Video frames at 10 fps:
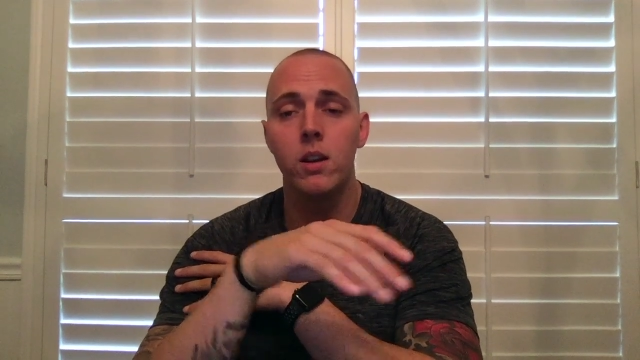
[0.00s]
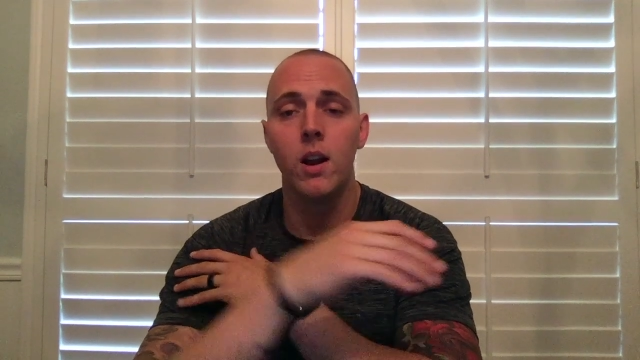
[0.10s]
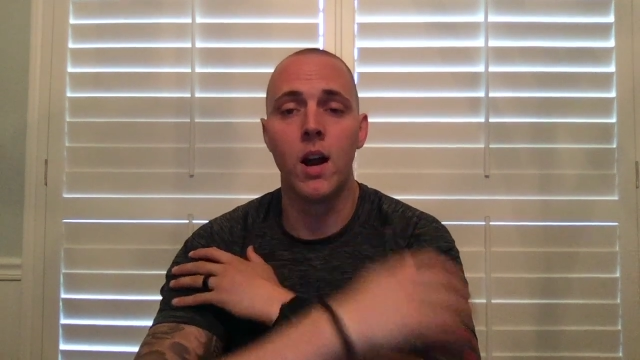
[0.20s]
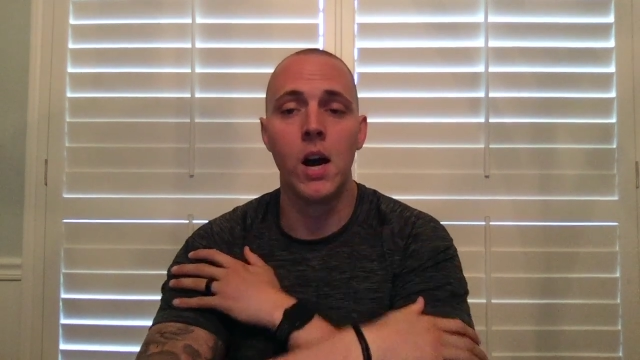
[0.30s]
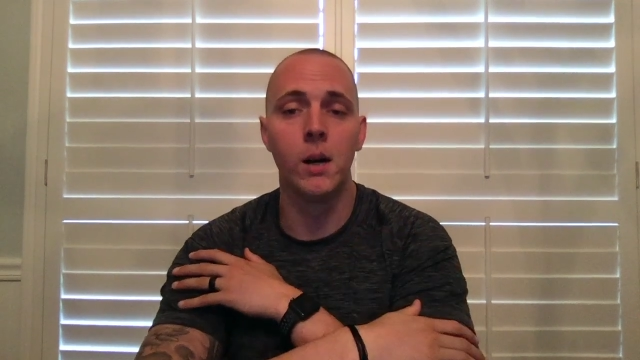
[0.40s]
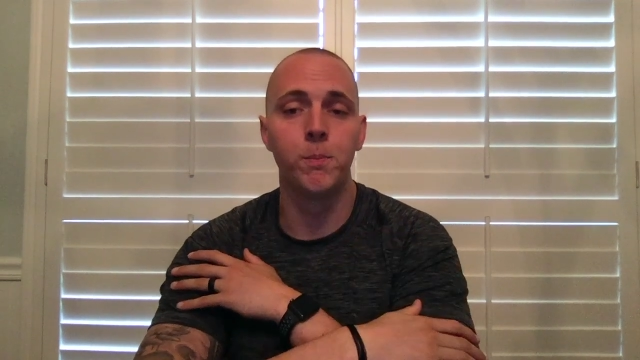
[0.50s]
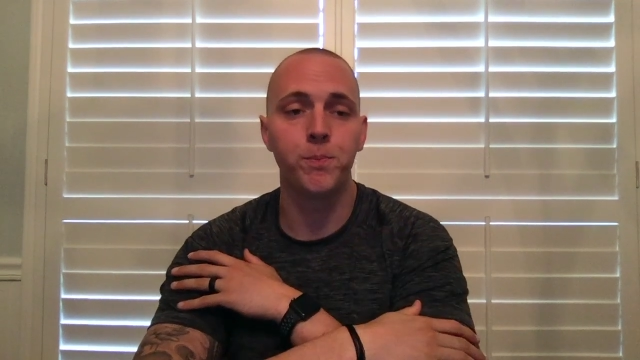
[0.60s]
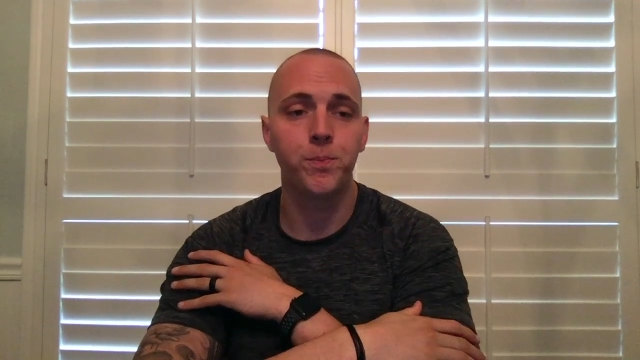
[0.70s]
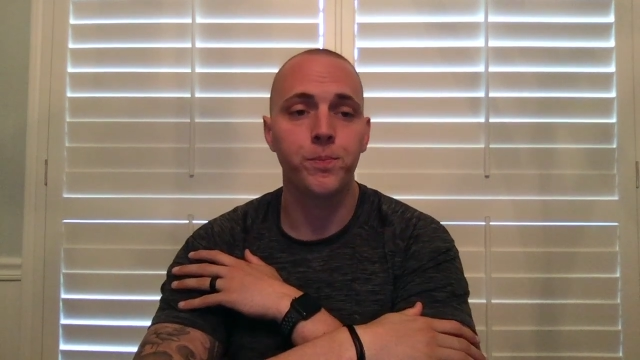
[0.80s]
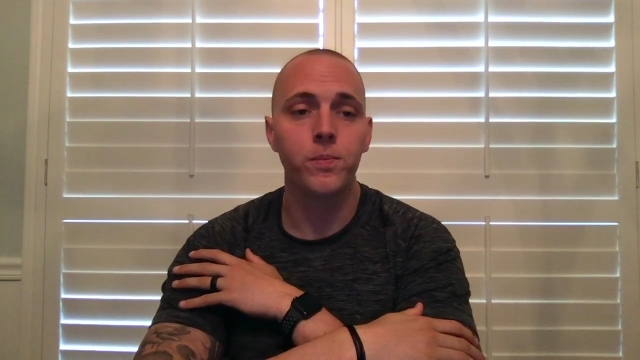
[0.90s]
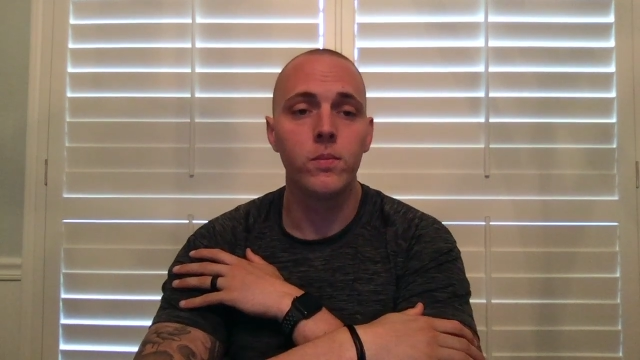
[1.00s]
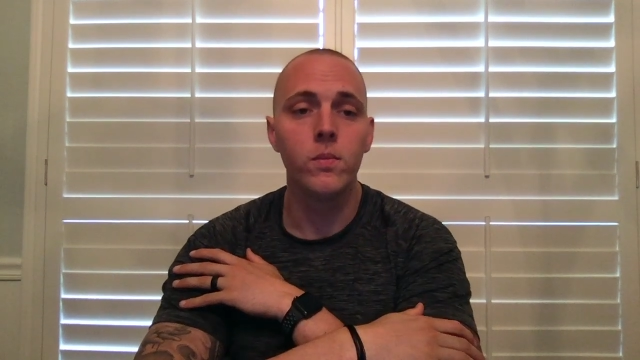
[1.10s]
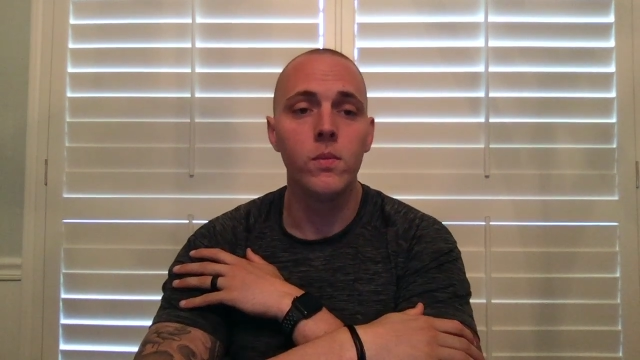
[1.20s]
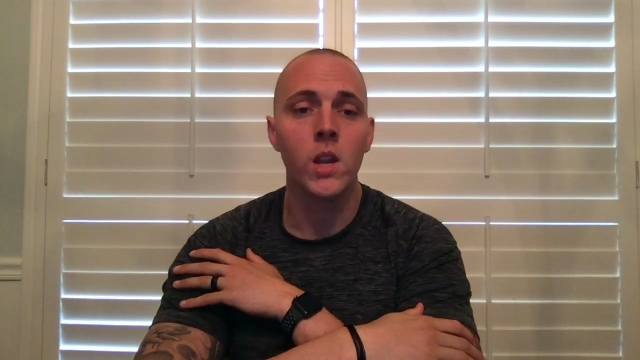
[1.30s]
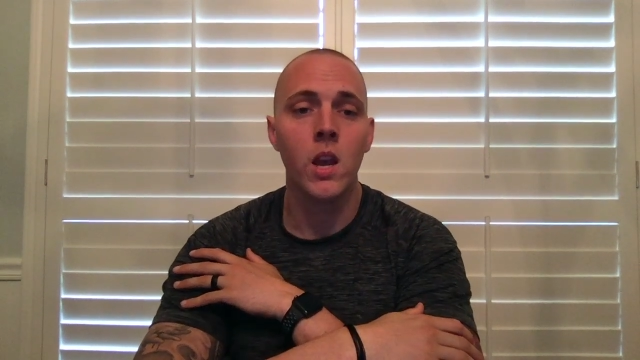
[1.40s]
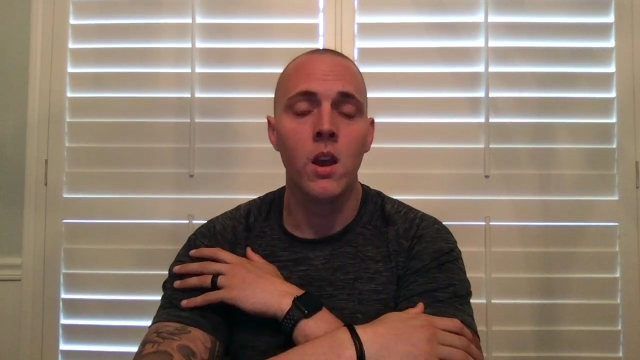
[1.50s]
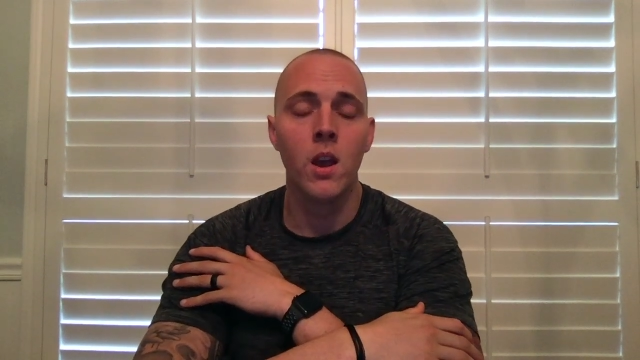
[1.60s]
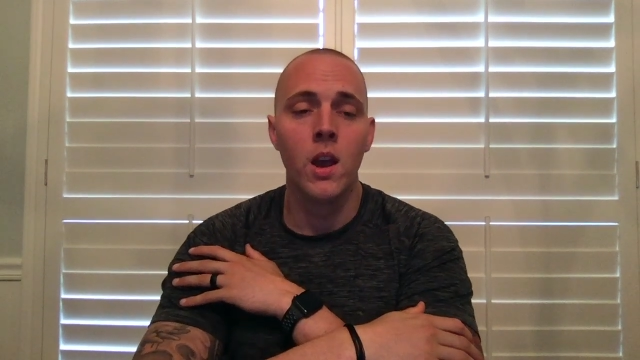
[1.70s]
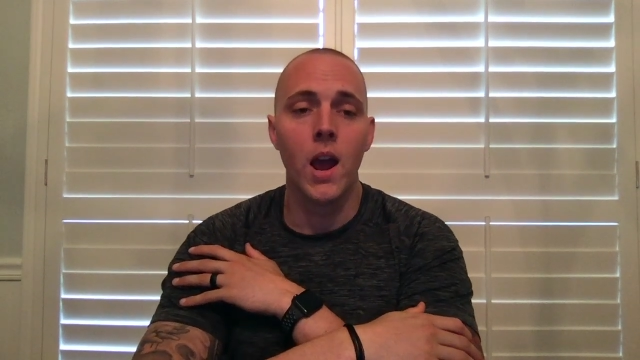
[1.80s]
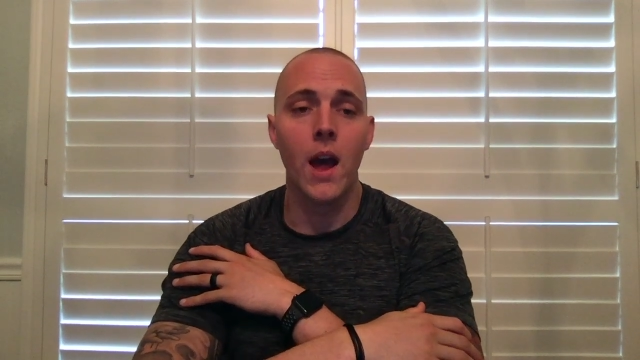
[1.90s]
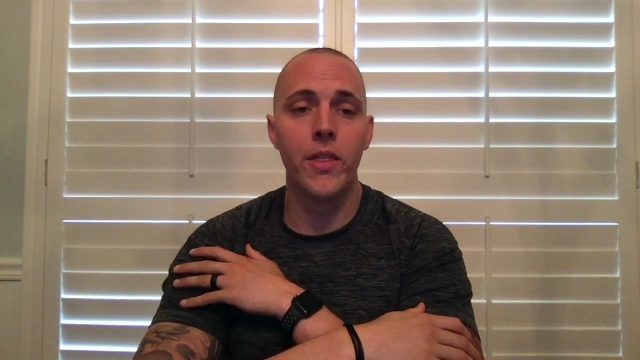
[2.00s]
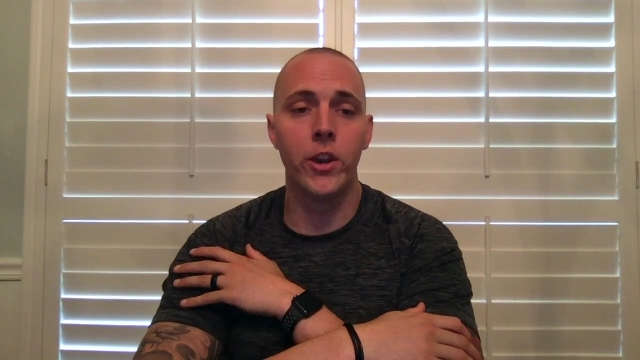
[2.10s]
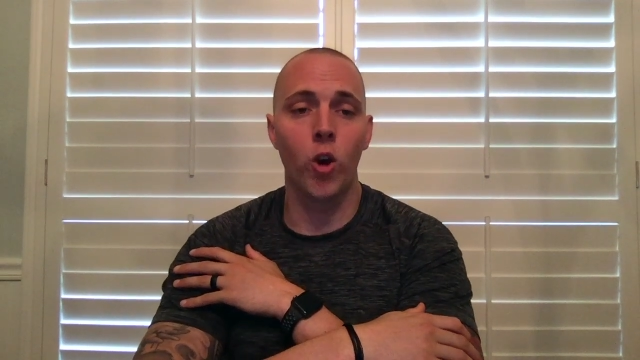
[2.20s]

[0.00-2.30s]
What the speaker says: And then